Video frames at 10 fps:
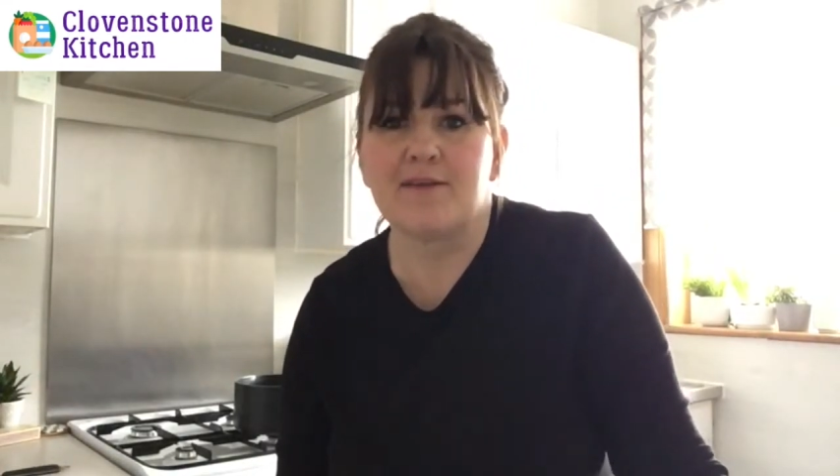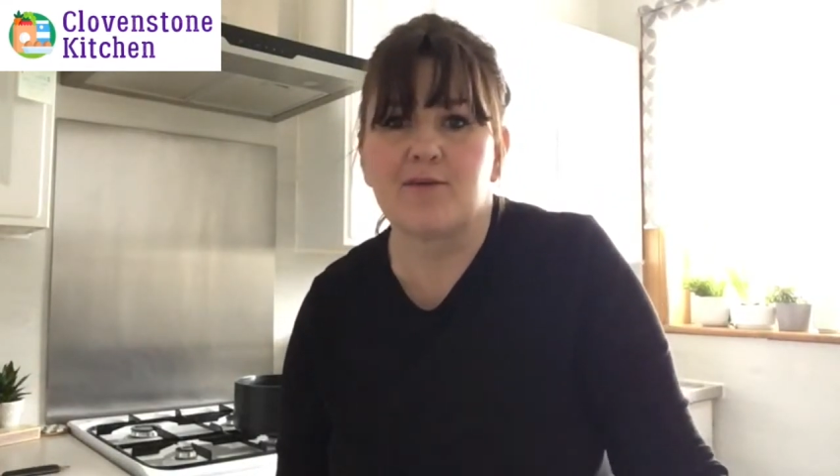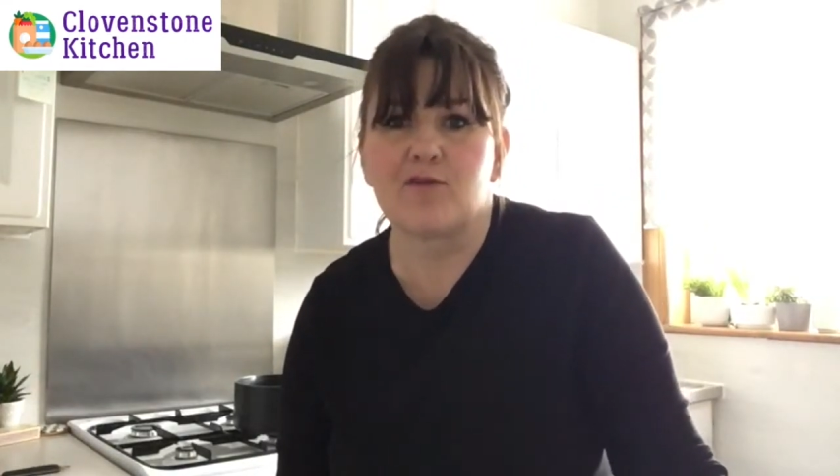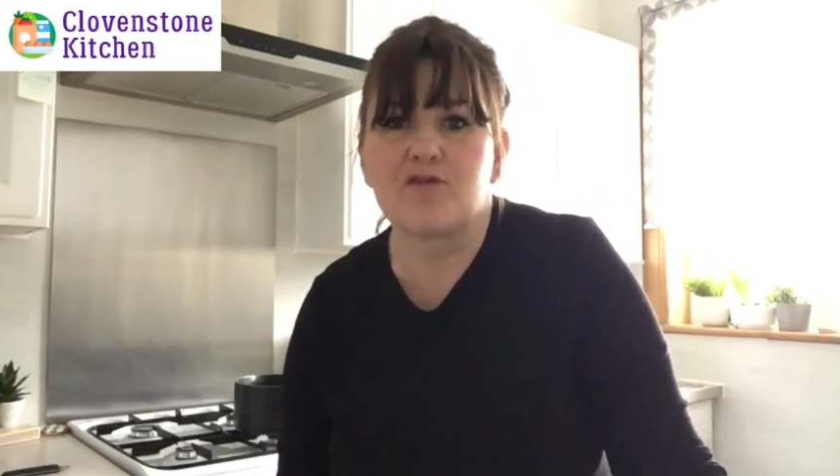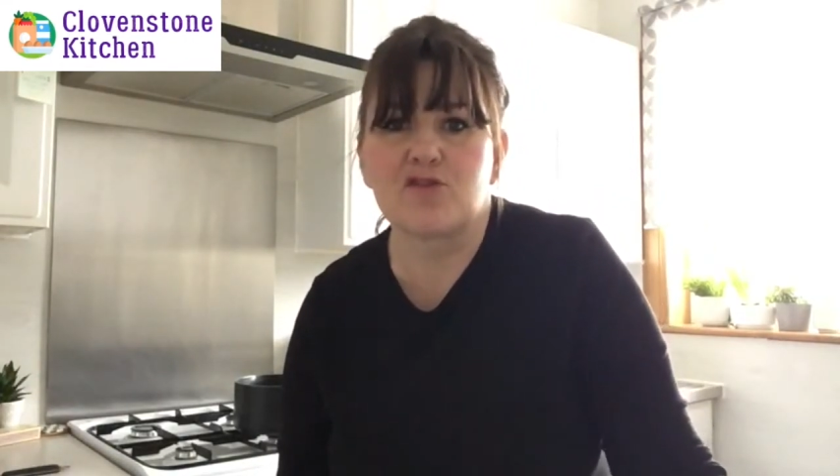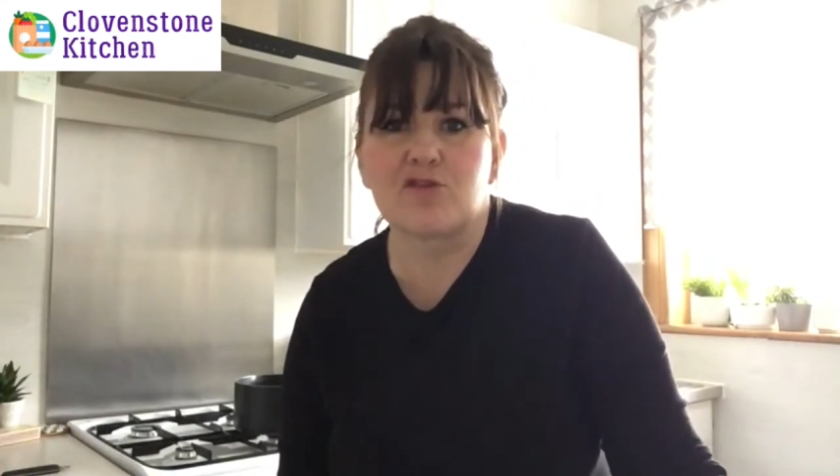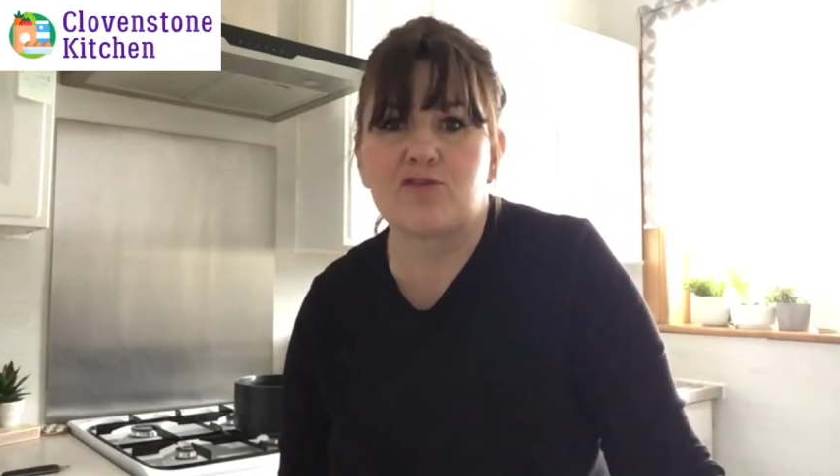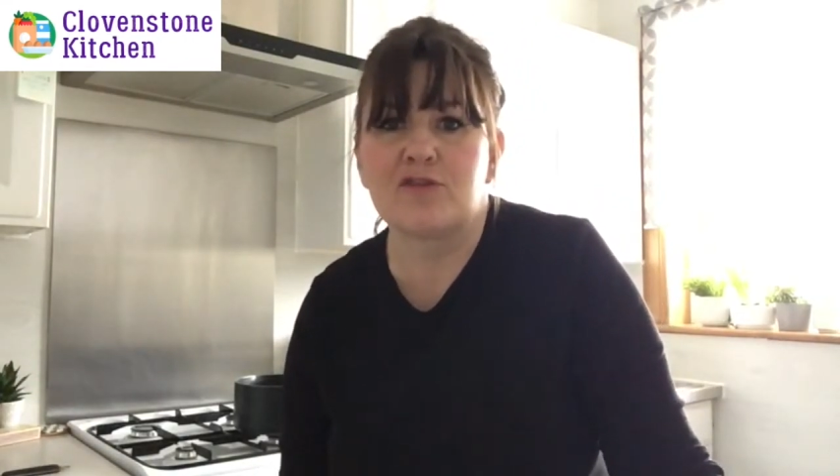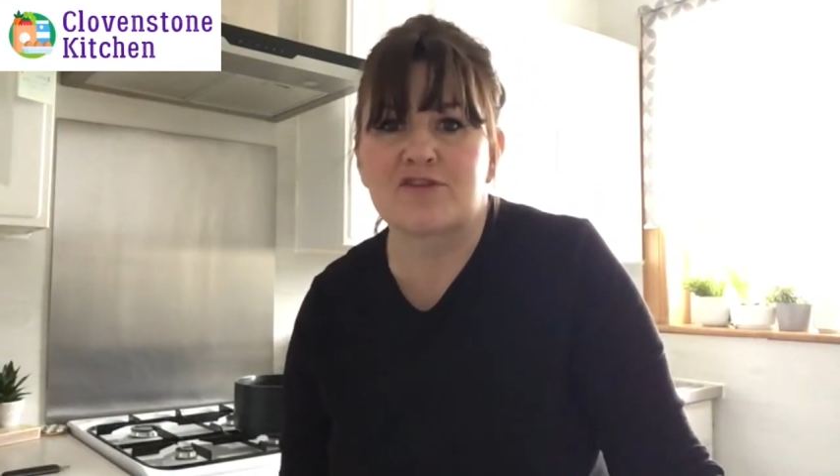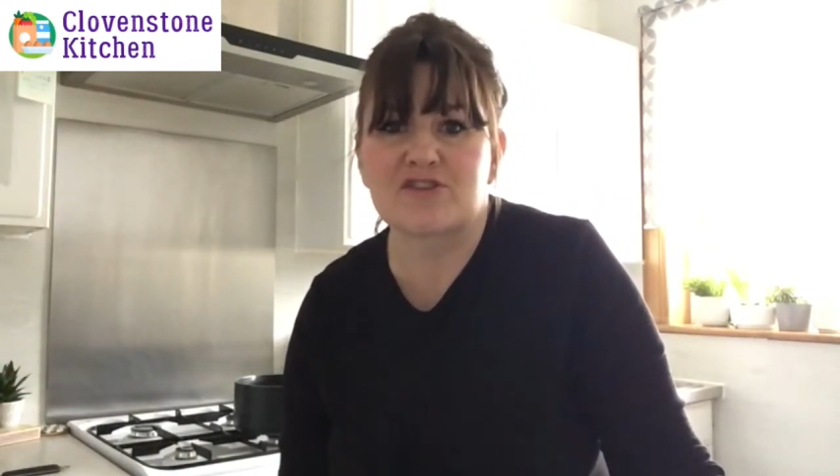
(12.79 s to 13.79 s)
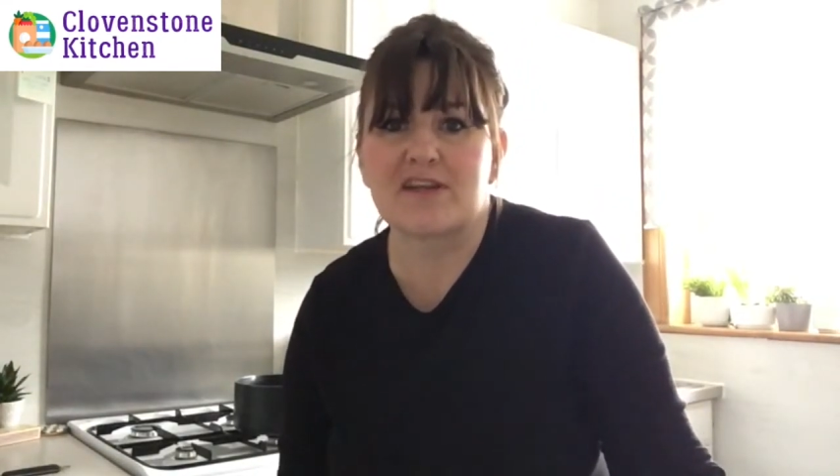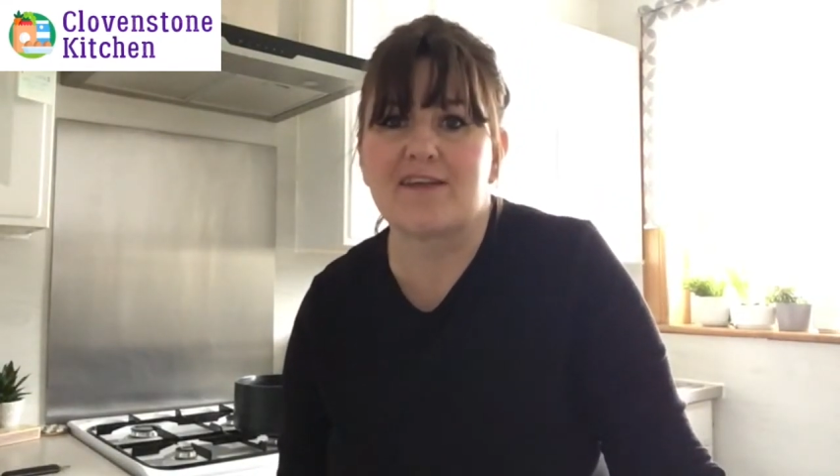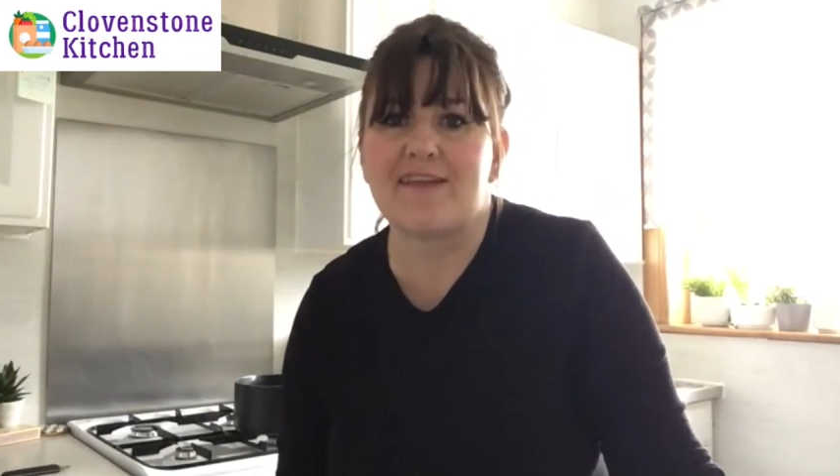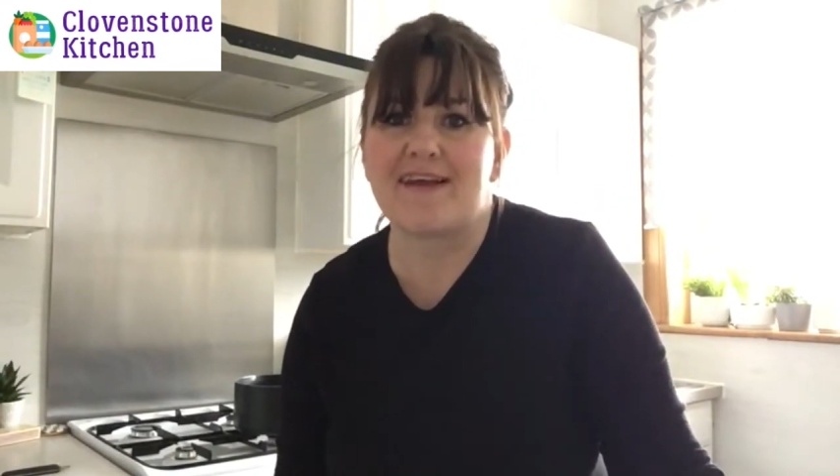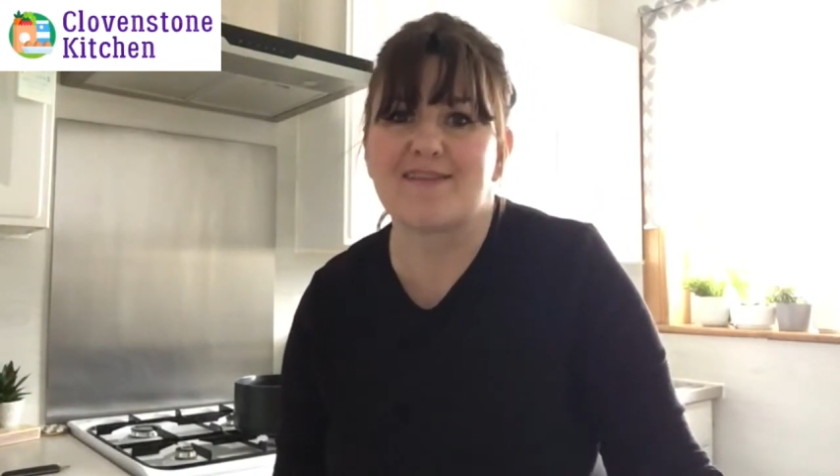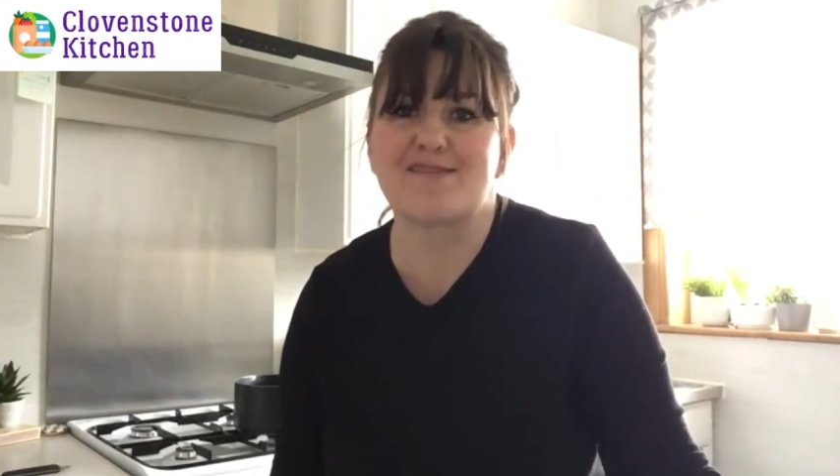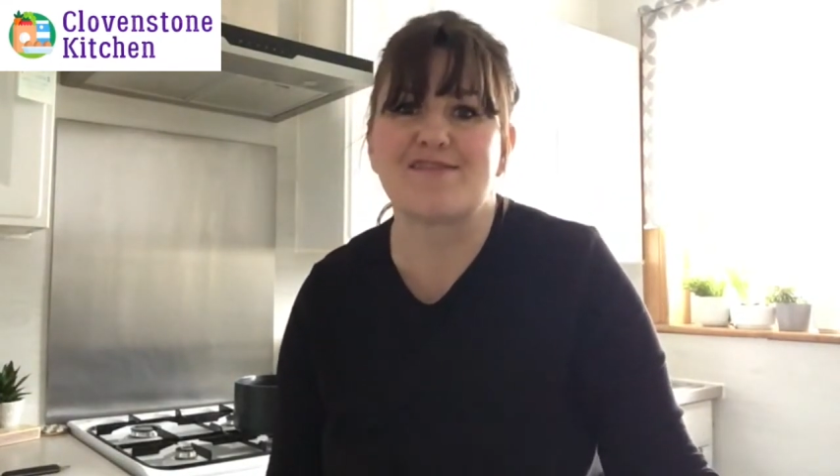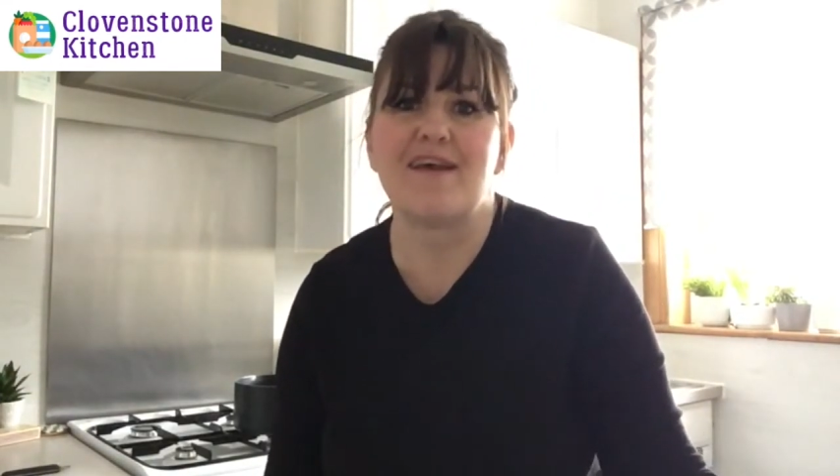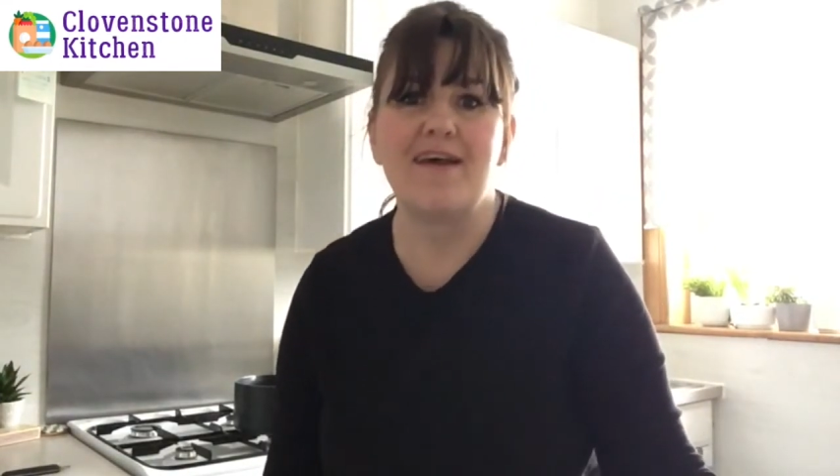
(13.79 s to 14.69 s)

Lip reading: Clovenstone nursery class.